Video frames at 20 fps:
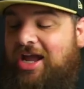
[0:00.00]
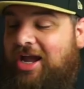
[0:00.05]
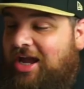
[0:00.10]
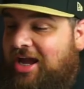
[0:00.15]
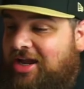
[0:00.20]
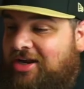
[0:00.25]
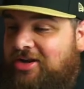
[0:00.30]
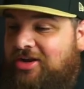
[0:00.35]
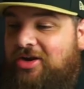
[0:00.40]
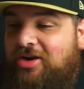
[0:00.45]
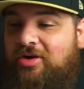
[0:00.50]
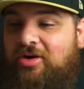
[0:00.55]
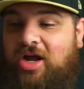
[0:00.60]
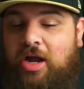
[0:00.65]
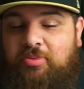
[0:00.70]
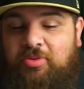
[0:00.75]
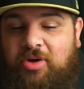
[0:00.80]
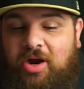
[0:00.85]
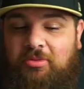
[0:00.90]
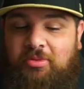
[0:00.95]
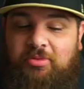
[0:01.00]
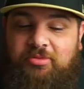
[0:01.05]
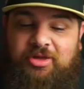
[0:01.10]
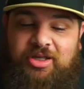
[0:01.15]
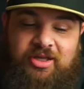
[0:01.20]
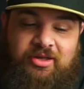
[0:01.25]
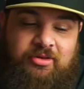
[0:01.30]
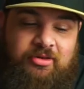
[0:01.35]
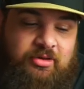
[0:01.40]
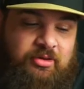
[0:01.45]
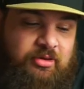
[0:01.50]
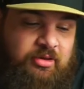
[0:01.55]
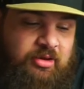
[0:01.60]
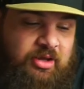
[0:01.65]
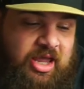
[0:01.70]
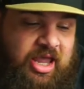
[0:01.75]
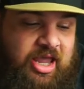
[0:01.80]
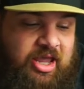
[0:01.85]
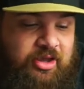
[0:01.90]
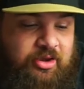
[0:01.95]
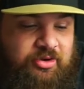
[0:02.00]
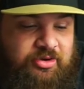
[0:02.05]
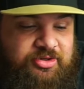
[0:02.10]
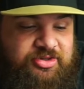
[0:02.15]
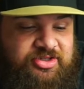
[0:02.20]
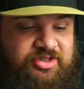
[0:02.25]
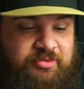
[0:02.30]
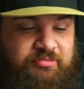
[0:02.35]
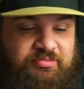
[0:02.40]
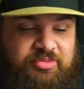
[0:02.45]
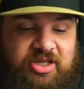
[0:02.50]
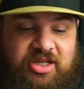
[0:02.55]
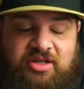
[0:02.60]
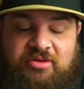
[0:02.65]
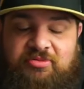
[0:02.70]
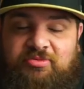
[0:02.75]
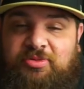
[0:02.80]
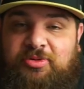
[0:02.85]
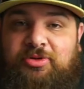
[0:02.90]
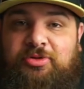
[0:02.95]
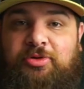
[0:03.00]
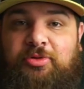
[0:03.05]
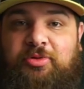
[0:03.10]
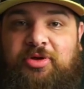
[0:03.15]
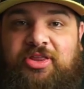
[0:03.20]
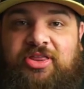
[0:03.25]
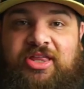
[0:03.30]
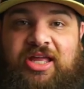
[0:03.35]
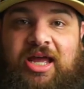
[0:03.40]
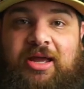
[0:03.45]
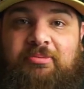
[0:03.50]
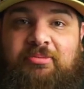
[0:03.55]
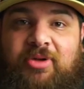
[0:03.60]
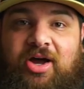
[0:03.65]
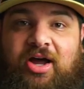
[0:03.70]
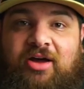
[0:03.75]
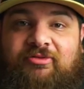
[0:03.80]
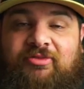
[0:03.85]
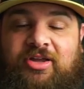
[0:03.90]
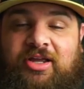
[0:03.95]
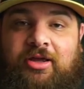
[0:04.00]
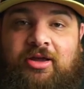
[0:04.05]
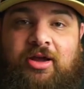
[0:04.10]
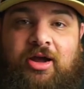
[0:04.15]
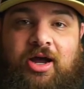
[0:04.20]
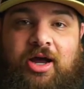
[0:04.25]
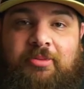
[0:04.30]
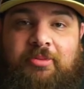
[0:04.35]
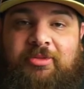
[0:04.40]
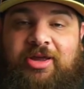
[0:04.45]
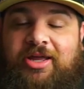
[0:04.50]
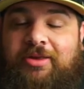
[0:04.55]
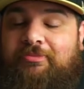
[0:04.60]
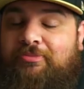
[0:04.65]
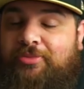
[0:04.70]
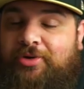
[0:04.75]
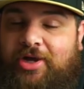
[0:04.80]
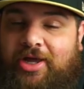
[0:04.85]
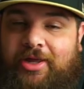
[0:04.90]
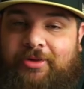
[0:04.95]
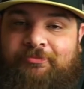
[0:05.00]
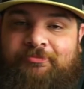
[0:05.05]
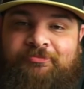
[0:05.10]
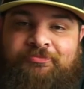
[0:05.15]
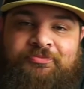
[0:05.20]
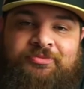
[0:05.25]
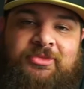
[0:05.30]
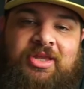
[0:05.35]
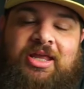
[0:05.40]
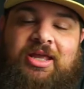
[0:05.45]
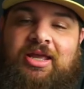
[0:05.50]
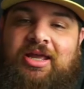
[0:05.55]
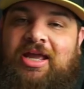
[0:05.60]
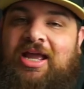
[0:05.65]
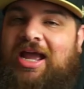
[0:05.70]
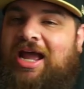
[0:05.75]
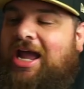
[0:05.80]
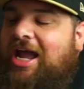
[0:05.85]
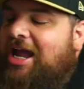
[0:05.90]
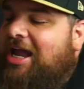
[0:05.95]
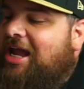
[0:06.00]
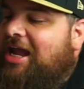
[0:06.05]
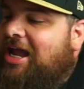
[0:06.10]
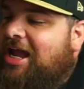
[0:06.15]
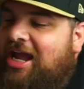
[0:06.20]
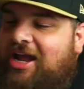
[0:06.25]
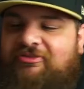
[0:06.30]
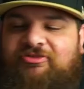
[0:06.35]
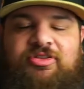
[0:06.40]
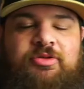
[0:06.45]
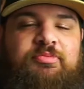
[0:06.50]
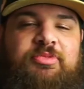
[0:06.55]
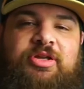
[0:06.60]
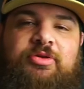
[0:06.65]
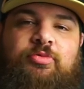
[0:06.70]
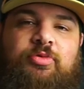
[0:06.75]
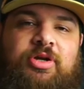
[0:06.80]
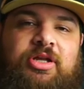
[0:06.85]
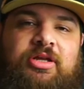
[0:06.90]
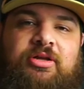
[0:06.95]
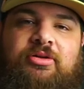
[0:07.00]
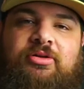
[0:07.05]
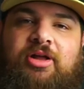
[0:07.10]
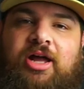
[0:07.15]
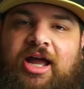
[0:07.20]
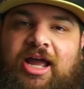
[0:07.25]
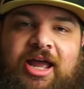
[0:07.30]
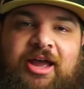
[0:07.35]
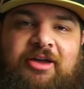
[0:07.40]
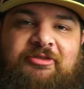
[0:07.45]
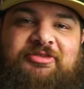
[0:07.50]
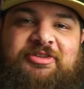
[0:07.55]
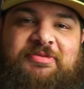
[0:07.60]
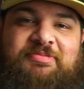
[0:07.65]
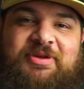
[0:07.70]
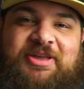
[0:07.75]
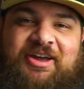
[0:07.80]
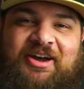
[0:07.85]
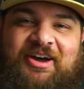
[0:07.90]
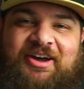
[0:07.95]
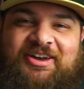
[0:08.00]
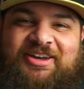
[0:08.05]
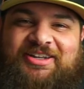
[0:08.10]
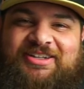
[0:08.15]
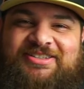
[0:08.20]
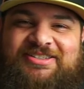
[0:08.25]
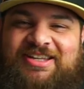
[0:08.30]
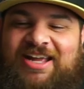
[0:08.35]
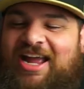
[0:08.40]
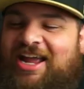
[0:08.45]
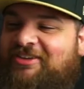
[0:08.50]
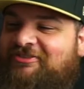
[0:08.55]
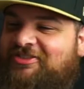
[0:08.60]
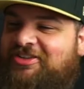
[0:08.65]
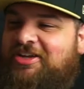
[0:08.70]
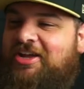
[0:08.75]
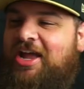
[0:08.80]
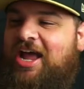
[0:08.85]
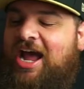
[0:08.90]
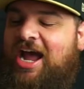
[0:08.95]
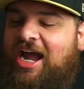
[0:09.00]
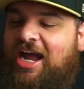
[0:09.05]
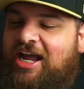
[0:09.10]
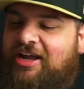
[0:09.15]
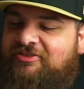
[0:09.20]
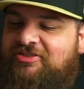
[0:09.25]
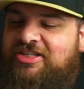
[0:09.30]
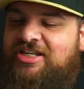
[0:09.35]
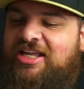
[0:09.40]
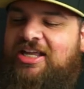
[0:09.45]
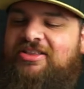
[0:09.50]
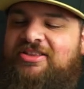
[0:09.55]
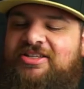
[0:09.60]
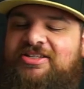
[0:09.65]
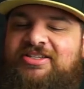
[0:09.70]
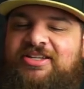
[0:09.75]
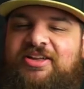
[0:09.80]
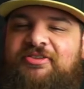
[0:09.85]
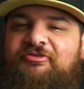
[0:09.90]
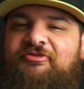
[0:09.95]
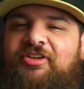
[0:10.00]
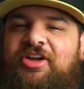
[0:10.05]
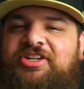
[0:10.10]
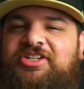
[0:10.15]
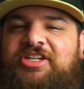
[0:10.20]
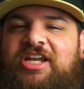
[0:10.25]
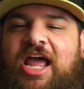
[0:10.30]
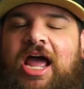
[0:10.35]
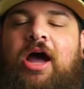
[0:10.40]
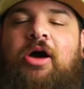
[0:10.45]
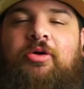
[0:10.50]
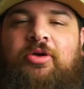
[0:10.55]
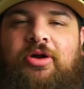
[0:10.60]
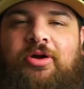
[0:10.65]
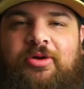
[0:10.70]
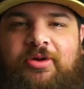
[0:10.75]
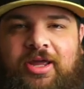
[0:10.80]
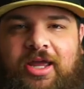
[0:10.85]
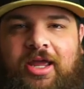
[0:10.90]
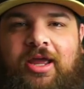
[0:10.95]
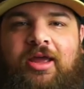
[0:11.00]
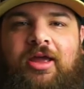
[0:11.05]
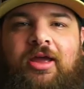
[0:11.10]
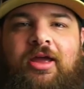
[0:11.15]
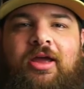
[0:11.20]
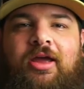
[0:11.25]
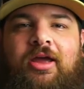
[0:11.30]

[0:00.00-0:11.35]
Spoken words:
I know I probably angered some people with that Bavinck comment, but I have to be real. I have to be honest. I have to get this confession out, okay?